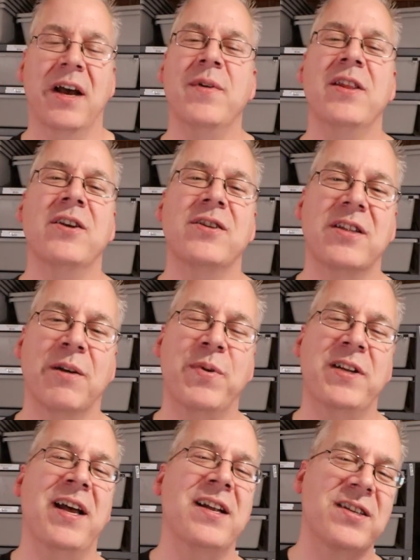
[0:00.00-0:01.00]
I mean, there's, the
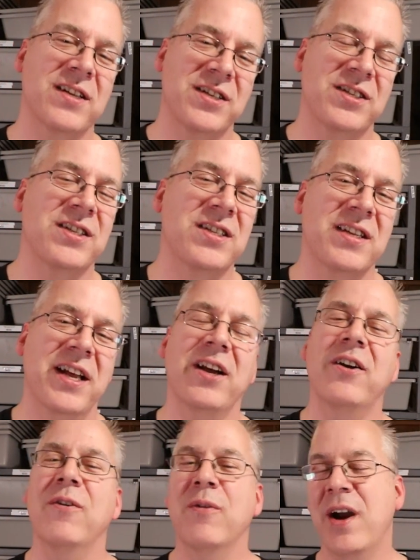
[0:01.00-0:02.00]
potential is just
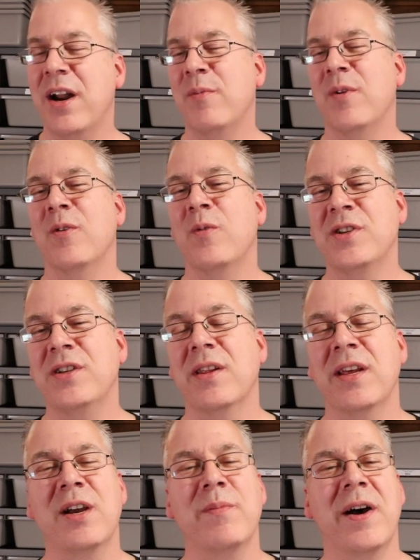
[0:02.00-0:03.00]
incredible once you
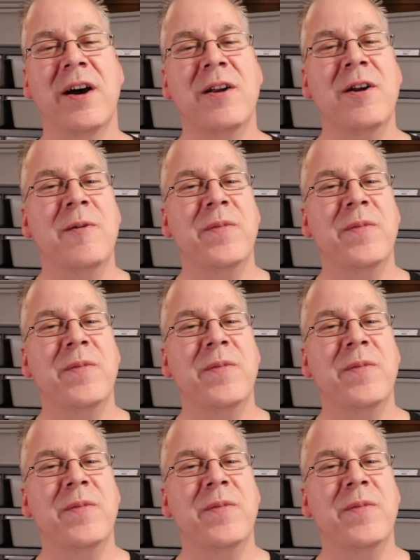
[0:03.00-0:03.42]
think about,